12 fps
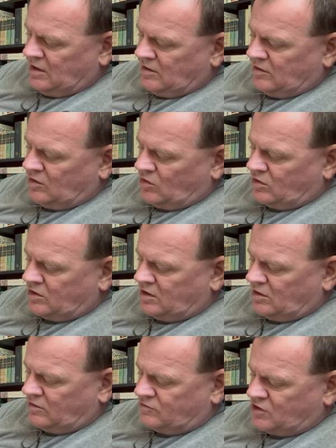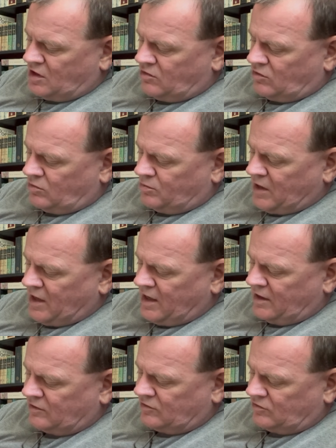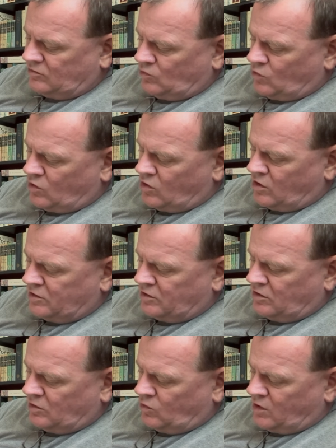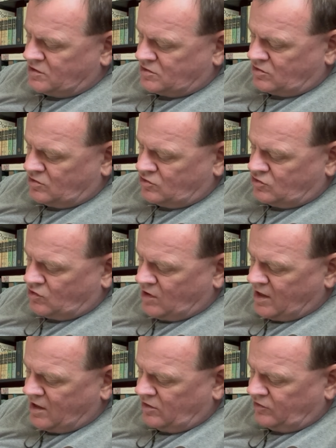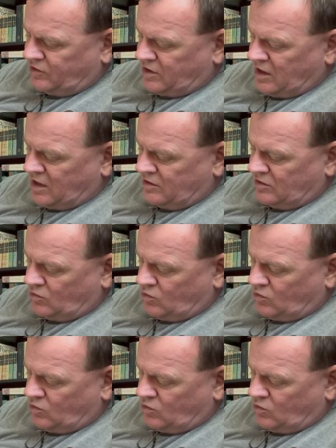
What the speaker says: The Ordeal of General Banks, War on the Western Trails and the